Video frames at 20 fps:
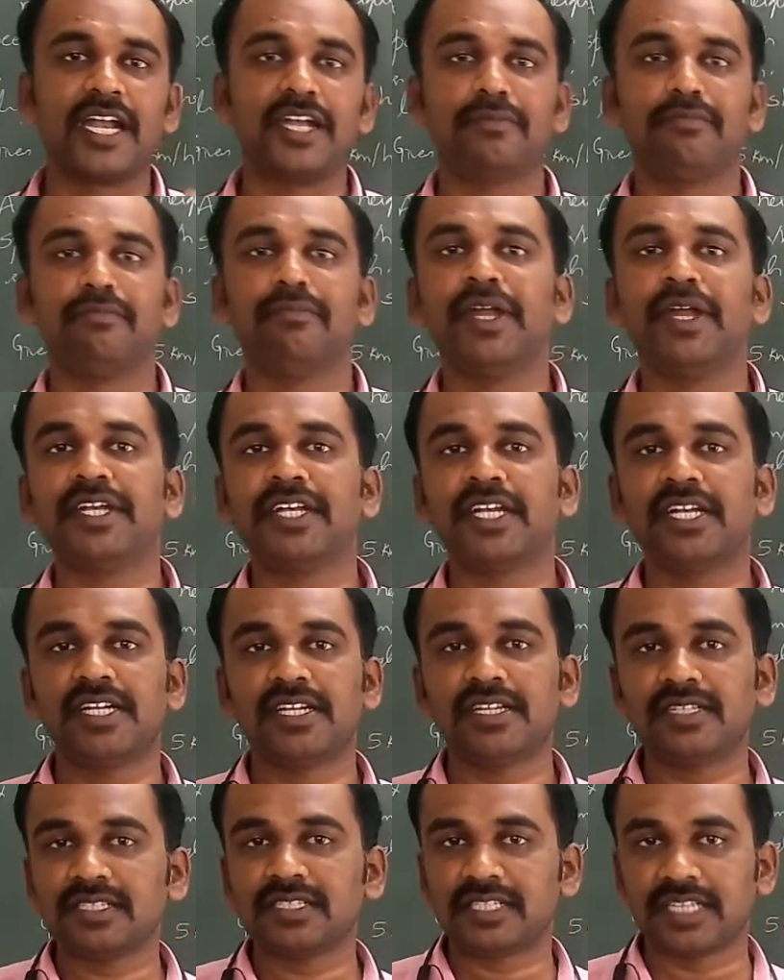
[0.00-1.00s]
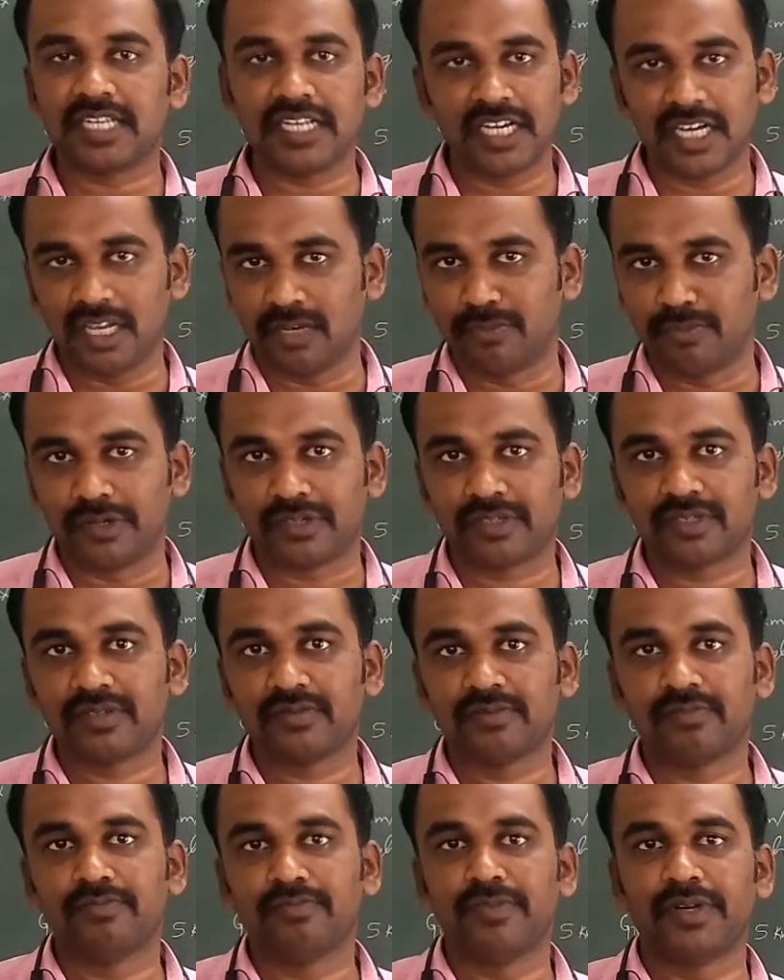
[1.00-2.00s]
and maintain a single
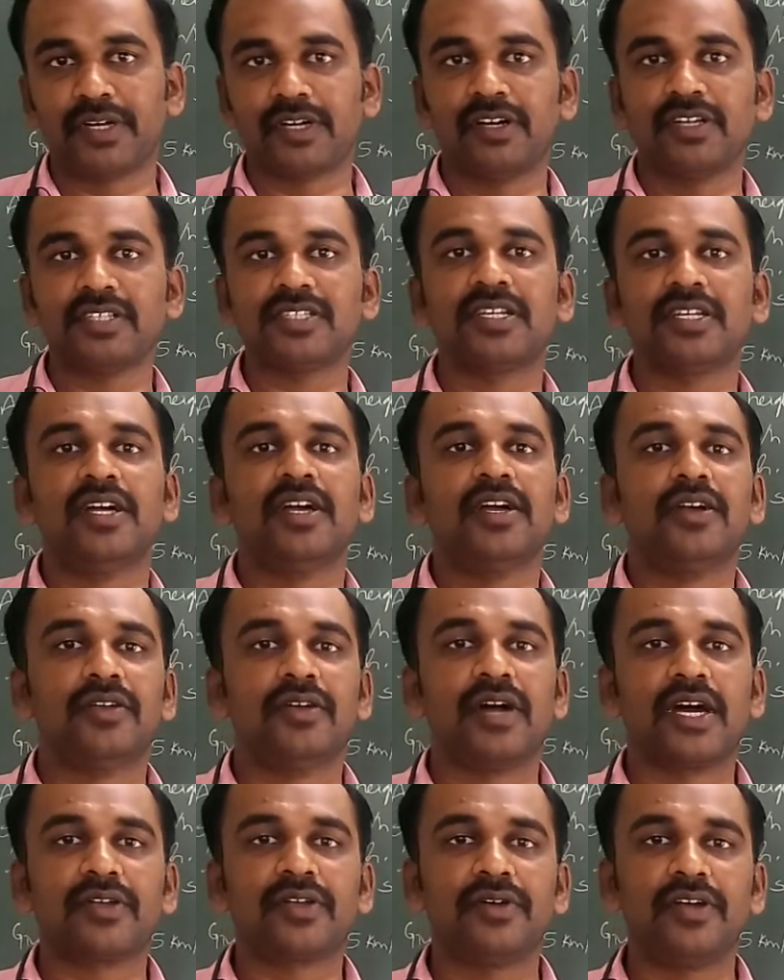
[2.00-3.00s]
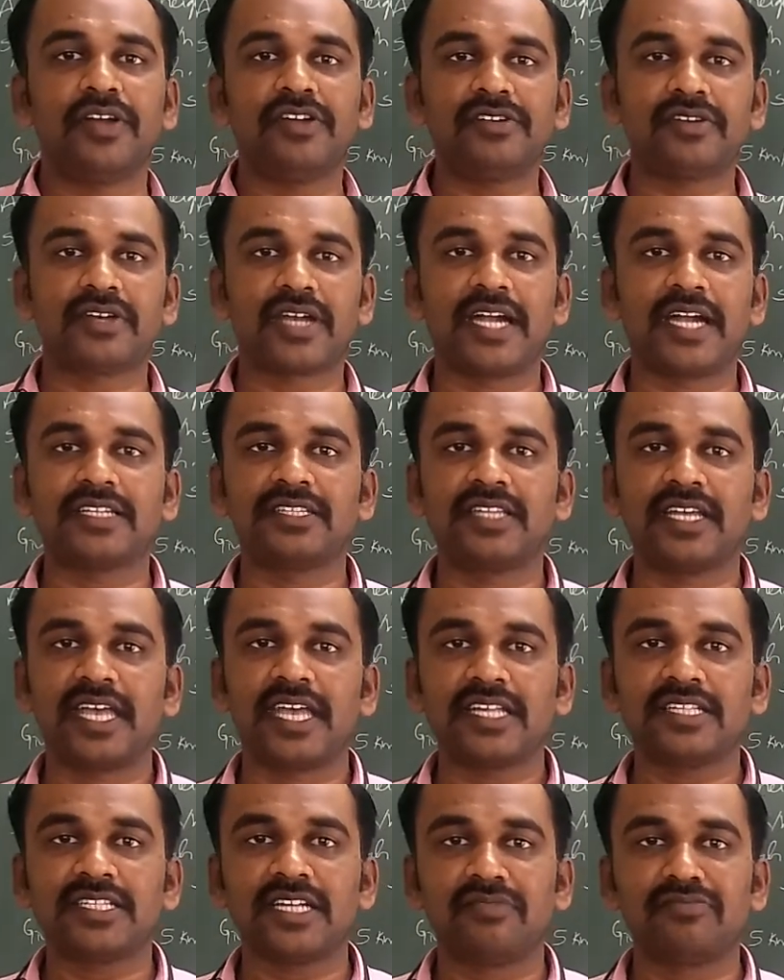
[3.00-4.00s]
goal, because you are going to write
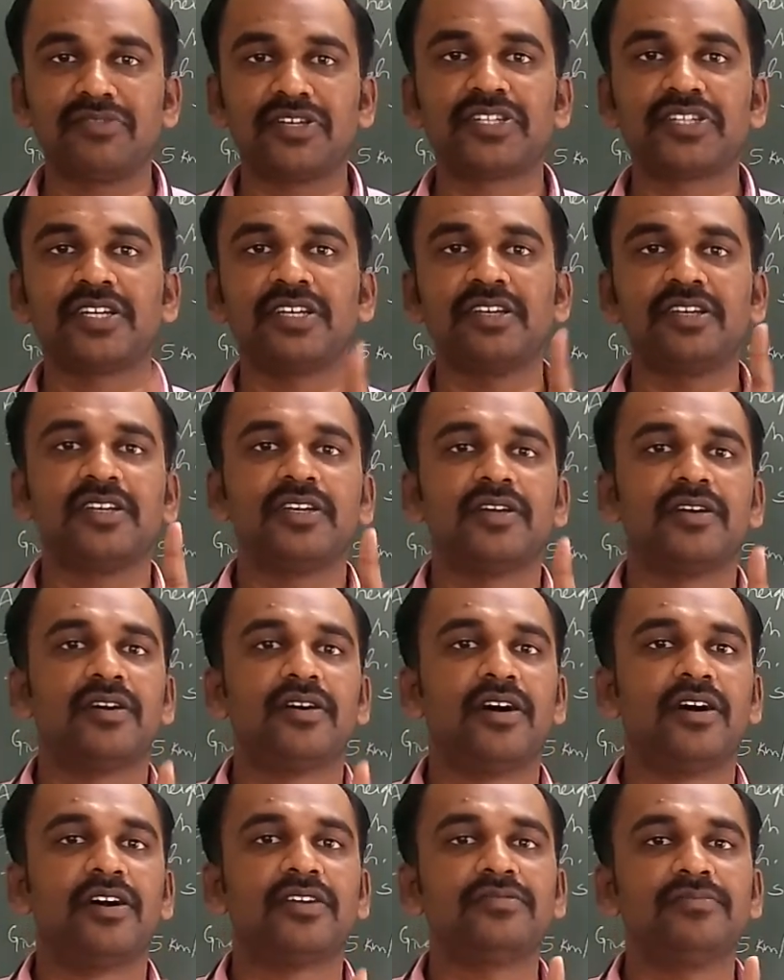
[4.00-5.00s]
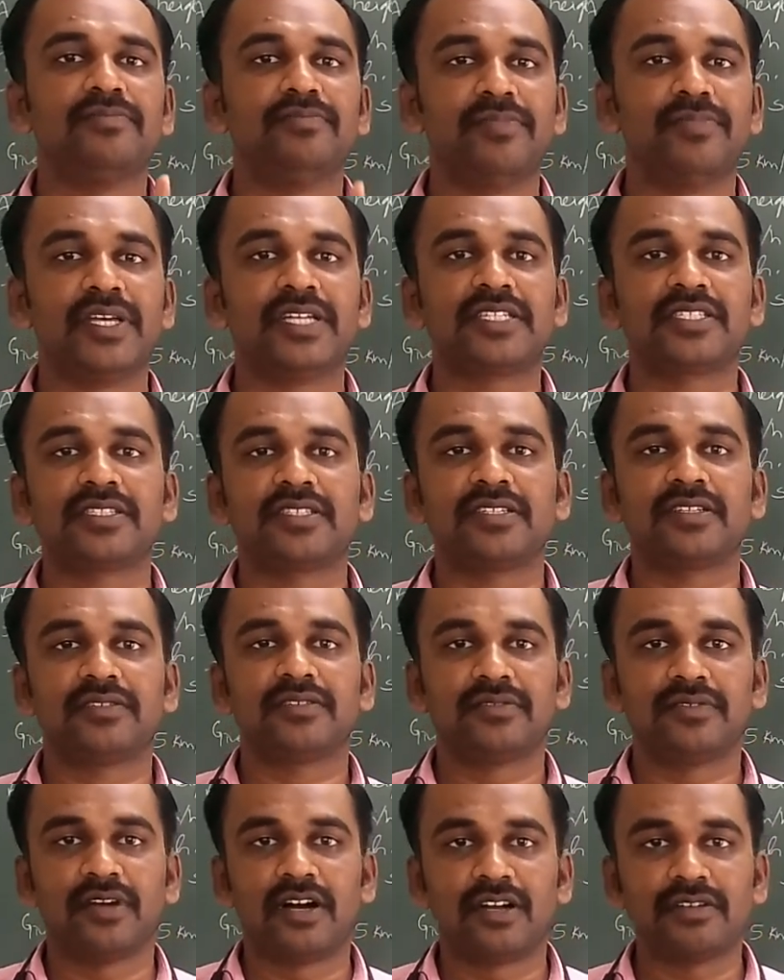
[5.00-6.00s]
the examination on
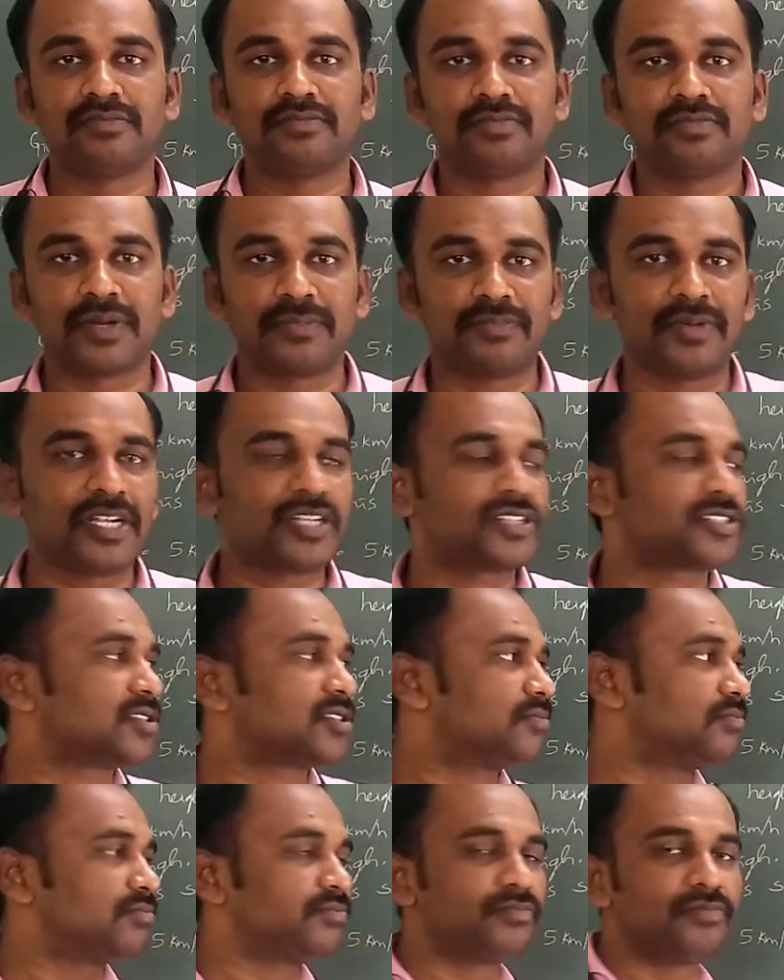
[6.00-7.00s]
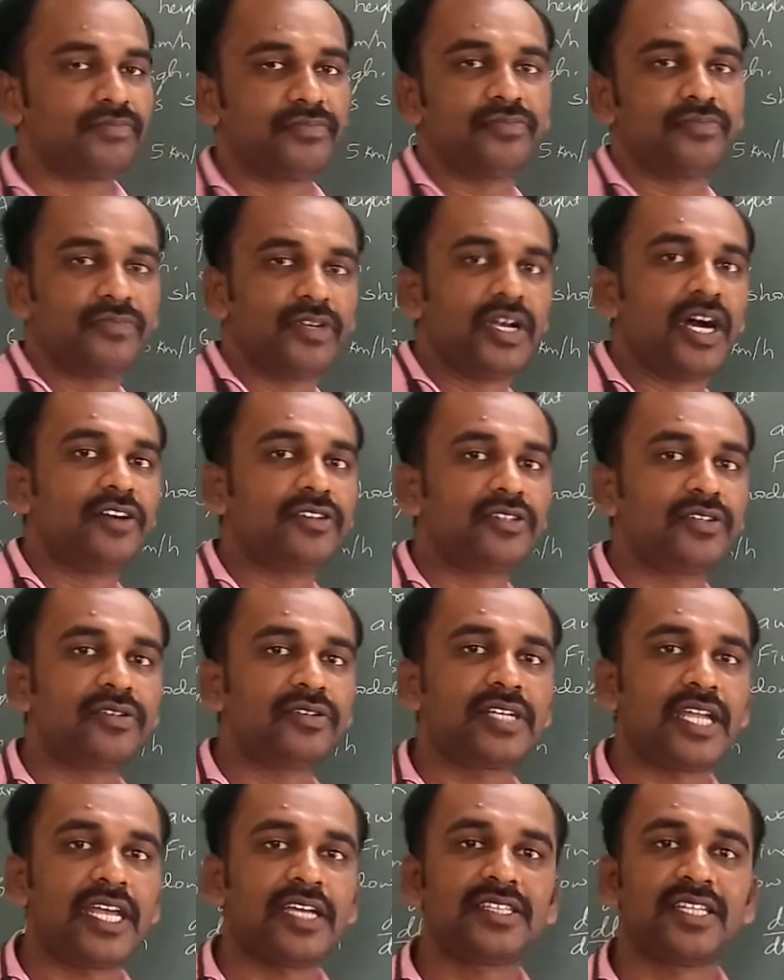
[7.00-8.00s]
preparation. You have
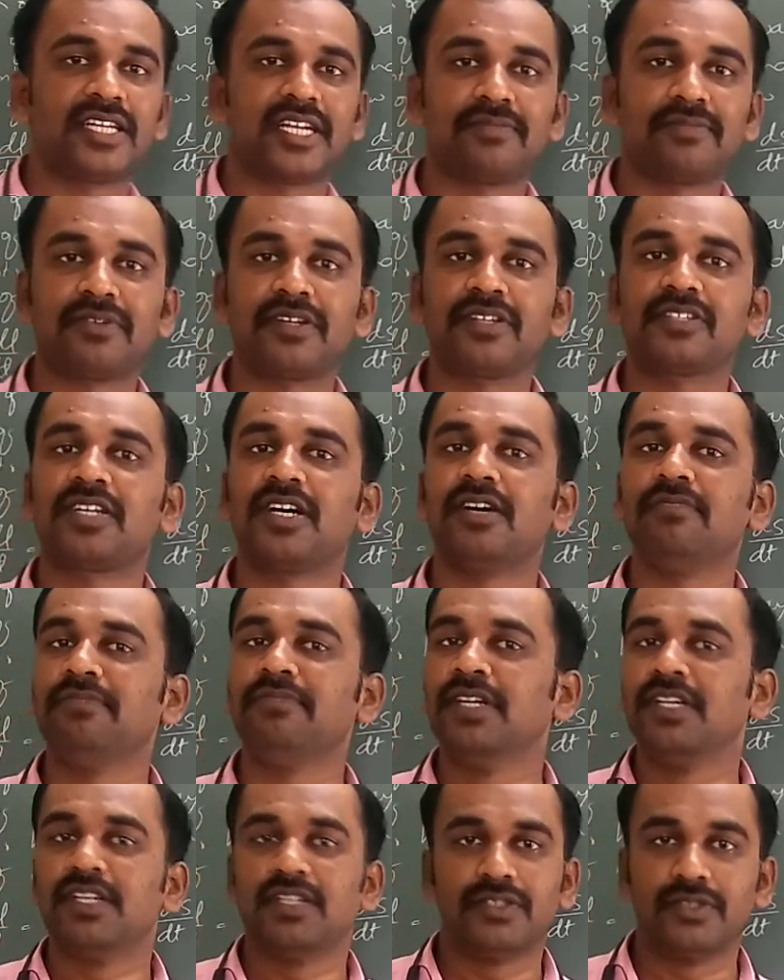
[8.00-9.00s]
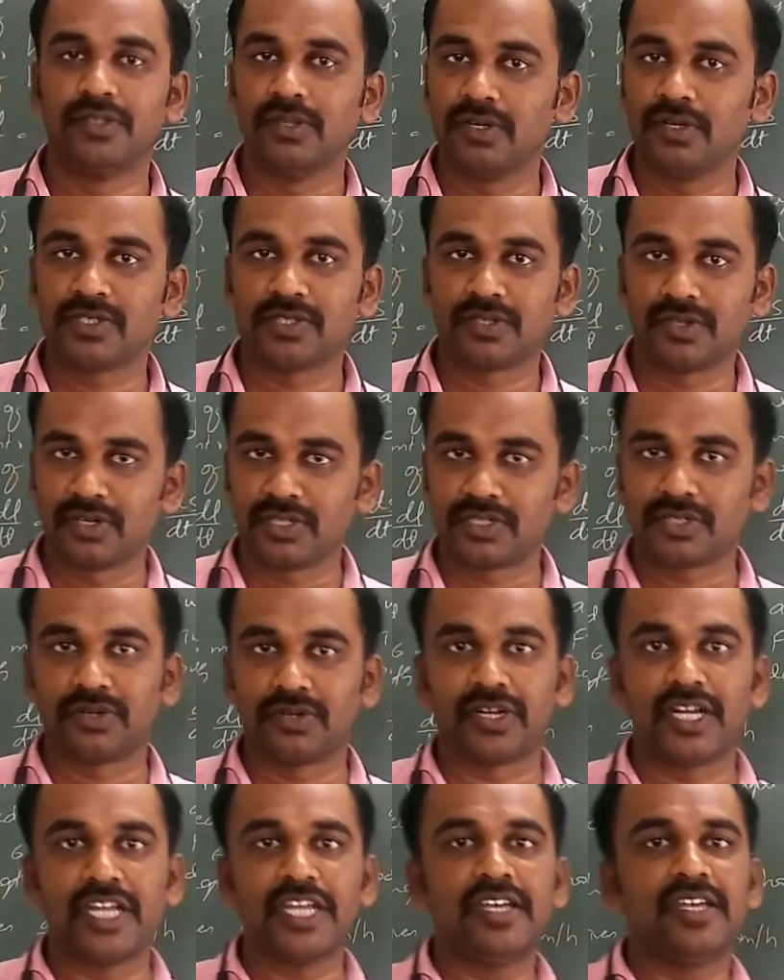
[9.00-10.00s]
to take the reference of those notes
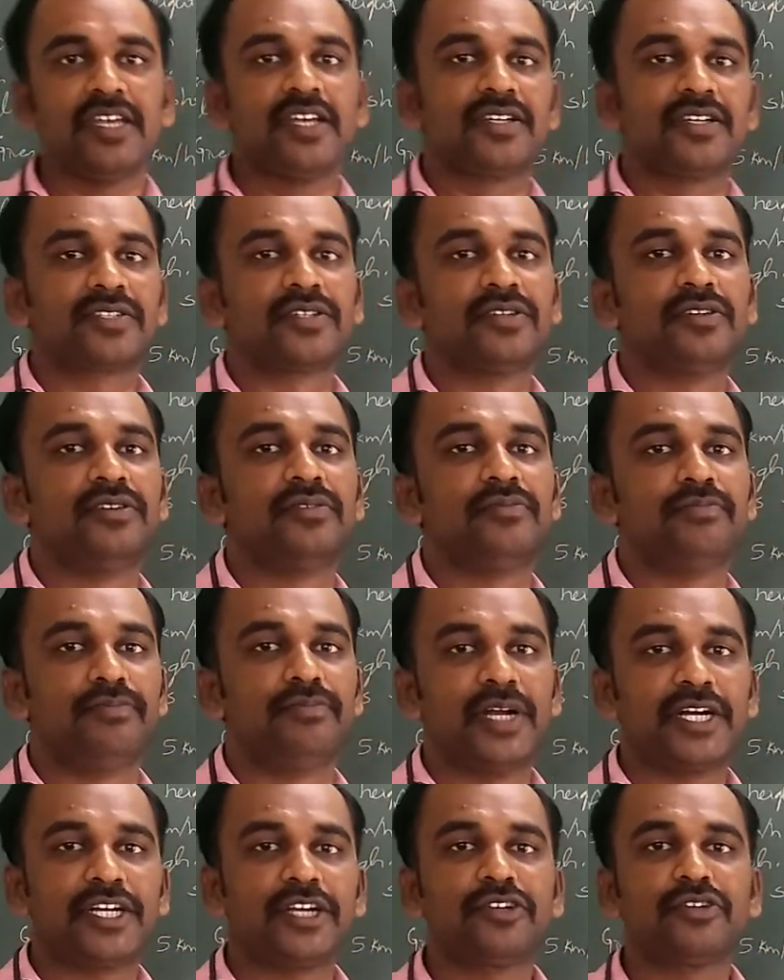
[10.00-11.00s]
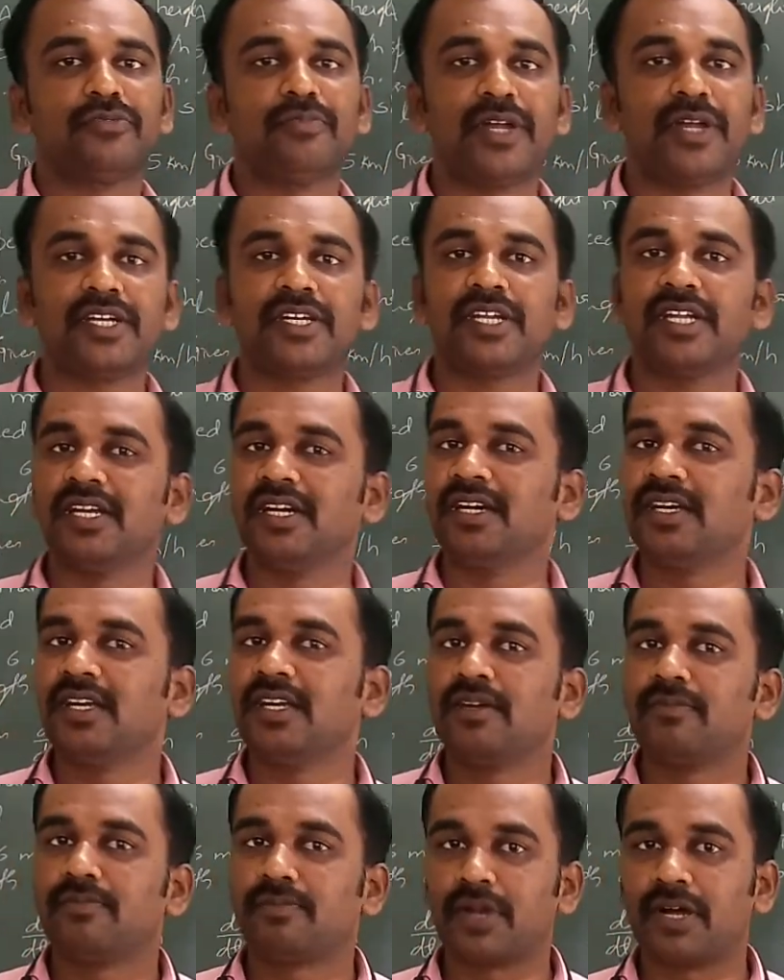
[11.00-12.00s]
only. So better to maintain
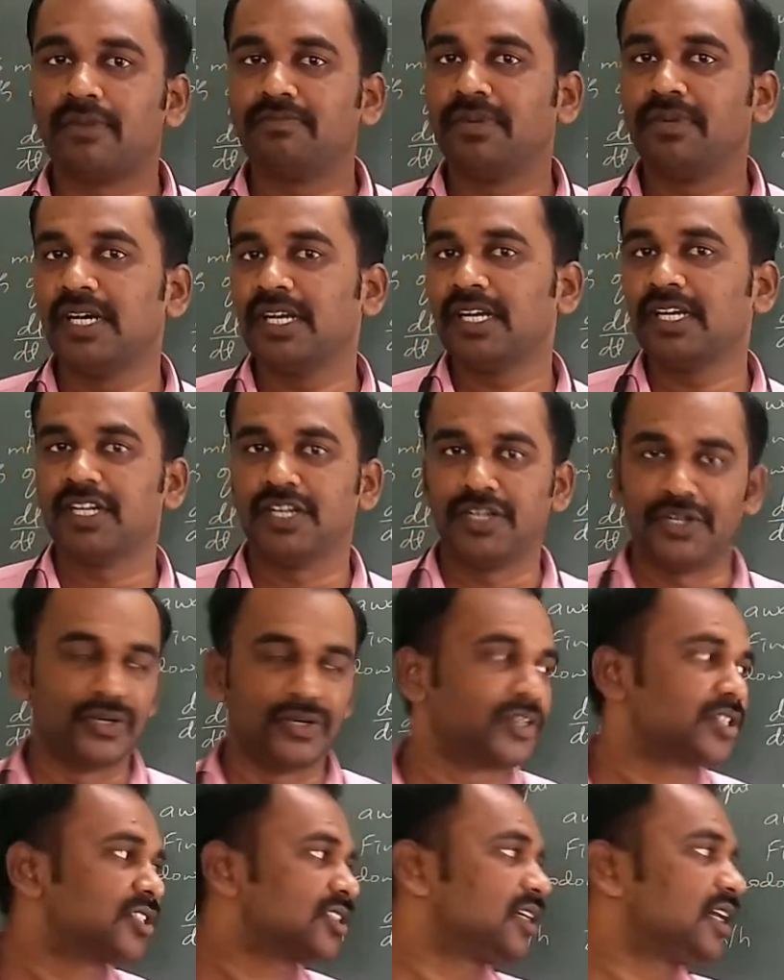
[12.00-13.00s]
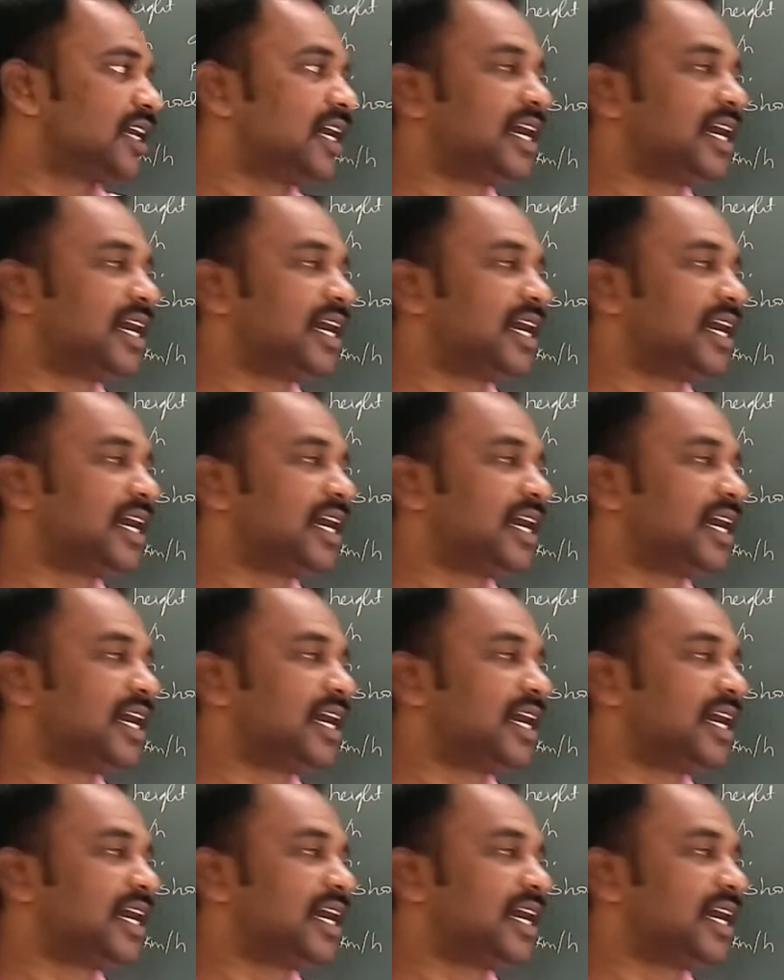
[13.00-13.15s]
a proper notes